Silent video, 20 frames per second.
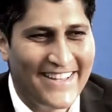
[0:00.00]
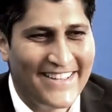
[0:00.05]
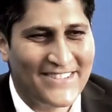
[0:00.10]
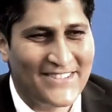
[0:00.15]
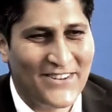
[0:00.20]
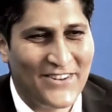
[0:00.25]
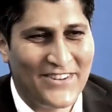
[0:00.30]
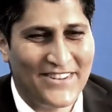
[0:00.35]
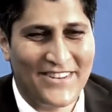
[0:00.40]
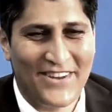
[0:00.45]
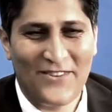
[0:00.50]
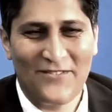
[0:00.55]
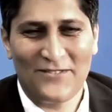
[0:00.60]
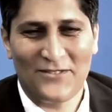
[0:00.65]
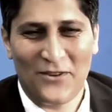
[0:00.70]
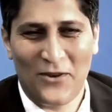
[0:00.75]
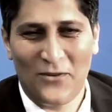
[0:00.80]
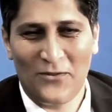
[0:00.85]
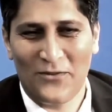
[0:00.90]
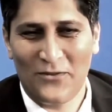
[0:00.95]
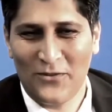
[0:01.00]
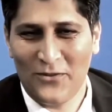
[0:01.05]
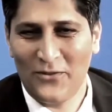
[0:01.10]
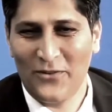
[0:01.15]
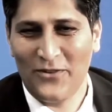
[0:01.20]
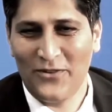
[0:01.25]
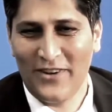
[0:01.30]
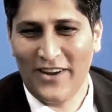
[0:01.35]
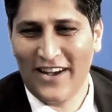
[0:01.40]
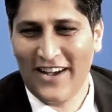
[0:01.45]
so in terms of
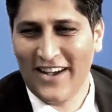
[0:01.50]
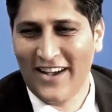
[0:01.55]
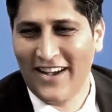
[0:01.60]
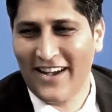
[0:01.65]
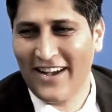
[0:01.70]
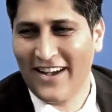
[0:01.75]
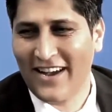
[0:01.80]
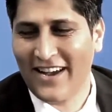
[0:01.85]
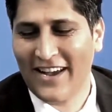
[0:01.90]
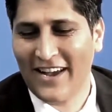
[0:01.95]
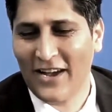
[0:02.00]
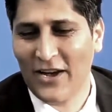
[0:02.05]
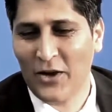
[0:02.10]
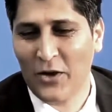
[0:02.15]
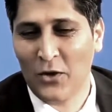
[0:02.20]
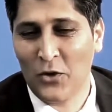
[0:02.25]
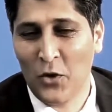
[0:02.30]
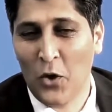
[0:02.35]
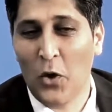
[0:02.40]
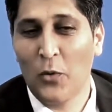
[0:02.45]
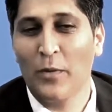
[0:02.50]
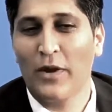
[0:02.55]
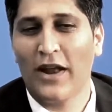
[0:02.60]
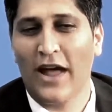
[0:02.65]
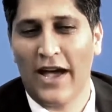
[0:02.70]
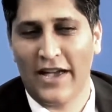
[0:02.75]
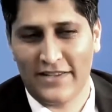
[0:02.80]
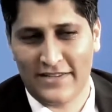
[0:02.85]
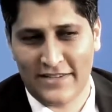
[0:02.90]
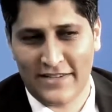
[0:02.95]

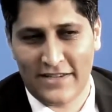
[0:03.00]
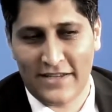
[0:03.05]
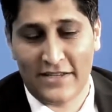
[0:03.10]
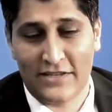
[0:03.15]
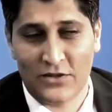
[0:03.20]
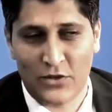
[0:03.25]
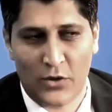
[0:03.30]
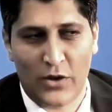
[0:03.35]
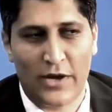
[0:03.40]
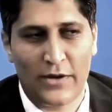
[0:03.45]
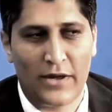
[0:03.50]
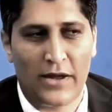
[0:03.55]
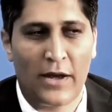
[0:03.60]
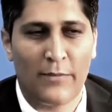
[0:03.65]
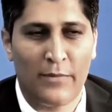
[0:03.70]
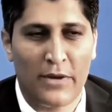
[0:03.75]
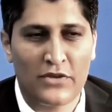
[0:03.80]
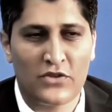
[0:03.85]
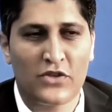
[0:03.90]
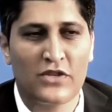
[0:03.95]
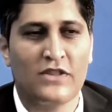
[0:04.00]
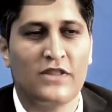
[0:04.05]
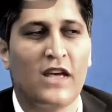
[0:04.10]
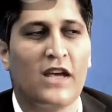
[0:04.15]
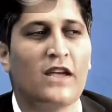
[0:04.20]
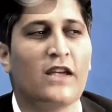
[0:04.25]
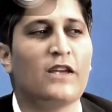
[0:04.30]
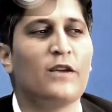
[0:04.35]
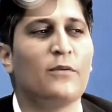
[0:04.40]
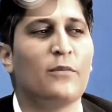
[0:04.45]
normalizing it, so I mentioned
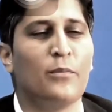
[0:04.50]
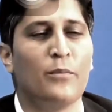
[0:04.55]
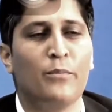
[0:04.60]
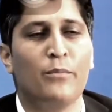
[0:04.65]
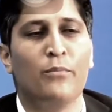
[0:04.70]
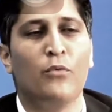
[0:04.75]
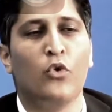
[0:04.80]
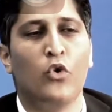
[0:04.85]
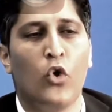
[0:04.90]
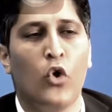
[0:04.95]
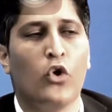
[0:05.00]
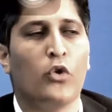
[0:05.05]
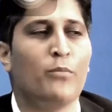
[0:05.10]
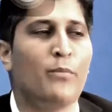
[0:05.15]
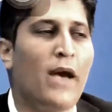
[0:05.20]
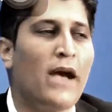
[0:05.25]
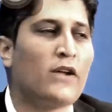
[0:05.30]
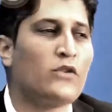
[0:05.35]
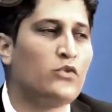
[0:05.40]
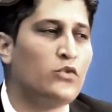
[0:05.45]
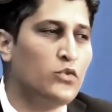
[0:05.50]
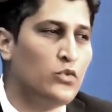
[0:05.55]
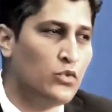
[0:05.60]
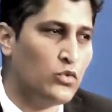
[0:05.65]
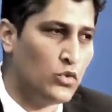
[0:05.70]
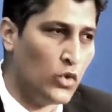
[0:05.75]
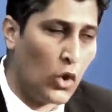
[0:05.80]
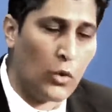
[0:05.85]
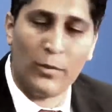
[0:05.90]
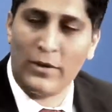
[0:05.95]
that going back
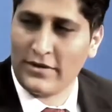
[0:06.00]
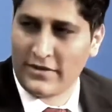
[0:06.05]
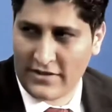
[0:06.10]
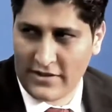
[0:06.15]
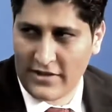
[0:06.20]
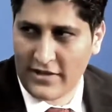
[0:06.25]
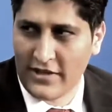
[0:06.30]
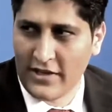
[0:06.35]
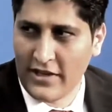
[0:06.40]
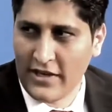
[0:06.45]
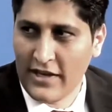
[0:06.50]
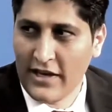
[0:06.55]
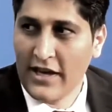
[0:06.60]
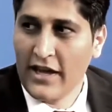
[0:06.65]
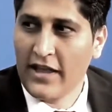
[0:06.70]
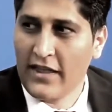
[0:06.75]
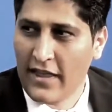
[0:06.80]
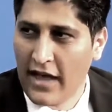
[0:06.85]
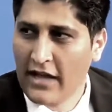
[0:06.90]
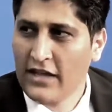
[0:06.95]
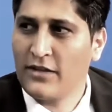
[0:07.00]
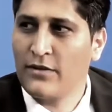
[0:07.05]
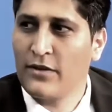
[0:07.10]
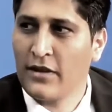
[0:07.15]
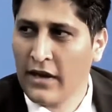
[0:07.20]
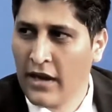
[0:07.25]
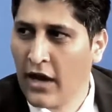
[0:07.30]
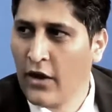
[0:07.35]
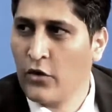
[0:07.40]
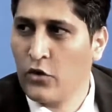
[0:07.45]
to normalcy, that's
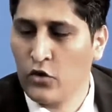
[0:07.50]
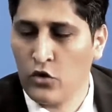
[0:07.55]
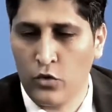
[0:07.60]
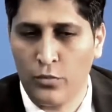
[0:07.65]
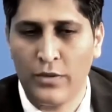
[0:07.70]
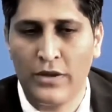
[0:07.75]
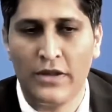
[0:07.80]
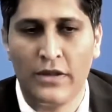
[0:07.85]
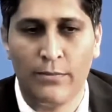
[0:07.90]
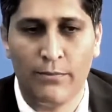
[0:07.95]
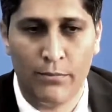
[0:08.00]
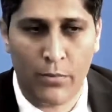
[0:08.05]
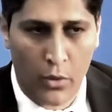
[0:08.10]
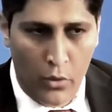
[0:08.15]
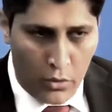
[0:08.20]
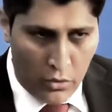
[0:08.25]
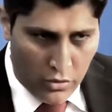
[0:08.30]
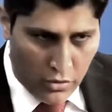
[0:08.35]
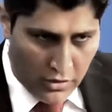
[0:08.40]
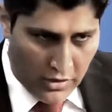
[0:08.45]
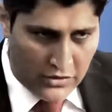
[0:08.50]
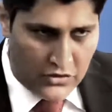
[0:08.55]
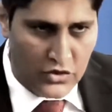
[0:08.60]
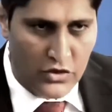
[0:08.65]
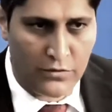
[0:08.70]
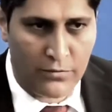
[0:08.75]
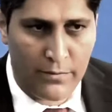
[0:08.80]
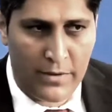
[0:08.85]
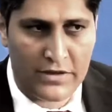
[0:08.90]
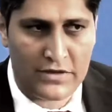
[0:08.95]
going to be both
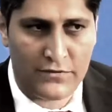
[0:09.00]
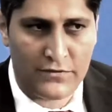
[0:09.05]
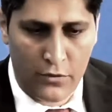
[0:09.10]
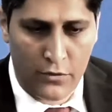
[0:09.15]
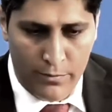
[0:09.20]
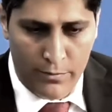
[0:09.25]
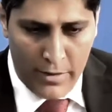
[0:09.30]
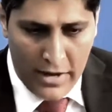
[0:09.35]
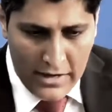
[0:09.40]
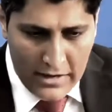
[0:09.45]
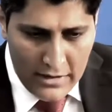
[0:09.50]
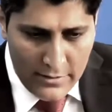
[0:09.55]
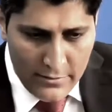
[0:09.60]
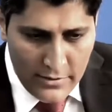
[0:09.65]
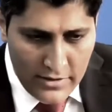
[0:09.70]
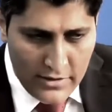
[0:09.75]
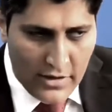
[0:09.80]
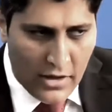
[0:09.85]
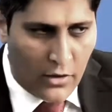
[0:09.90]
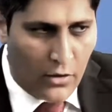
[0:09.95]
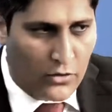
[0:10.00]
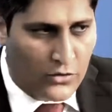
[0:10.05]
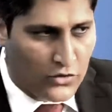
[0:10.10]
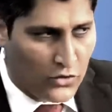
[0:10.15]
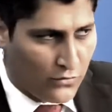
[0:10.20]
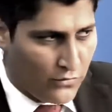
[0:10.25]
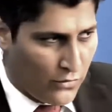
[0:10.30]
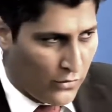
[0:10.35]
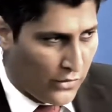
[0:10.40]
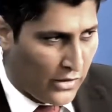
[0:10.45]
achievements for Parliament and
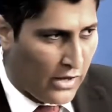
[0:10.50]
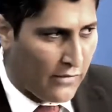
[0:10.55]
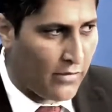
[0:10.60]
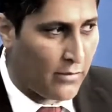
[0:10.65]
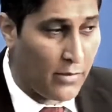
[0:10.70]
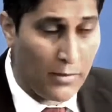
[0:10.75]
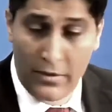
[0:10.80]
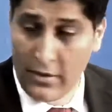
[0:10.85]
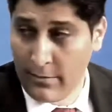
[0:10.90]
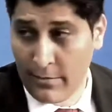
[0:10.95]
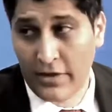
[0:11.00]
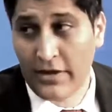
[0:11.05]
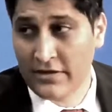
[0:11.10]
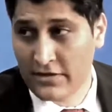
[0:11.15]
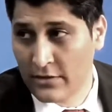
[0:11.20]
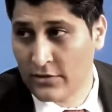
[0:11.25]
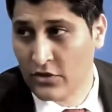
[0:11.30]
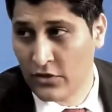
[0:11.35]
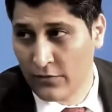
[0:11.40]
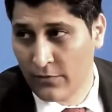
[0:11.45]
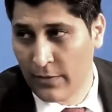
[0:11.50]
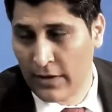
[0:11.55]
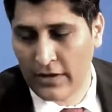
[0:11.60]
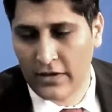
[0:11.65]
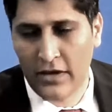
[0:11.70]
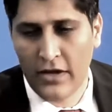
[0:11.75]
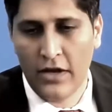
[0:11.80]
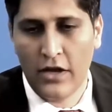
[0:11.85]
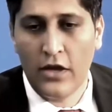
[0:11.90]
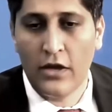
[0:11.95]
also for government, the biggest
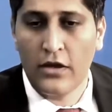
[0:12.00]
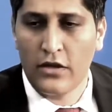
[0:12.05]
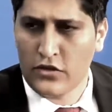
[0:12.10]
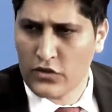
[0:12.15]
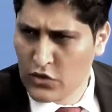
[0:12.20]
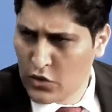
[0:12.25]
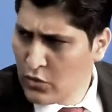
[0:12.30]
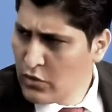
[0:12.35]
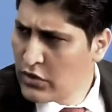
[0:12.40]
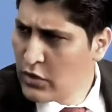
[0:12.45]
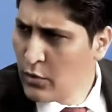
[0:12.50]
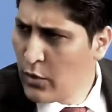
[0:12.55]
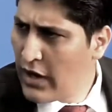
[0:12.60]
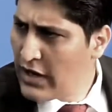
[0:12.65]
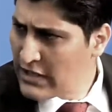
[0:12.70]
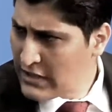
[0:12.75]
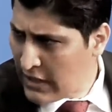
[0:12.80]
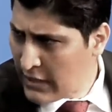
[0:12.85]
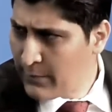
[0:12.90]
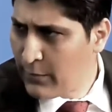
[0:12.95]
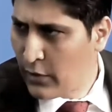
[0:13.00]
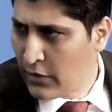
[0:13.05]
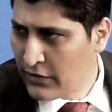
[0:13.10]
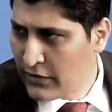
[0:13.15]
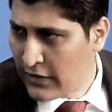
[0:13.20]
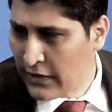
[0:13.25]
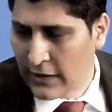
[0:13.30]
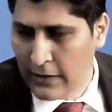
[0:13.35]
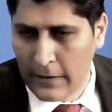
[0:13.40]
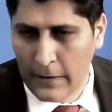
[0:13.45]
achievement, security-wise and
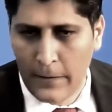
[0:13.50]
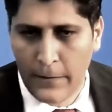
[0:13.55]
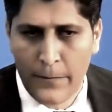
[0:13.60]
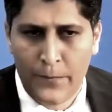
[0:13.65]
politically.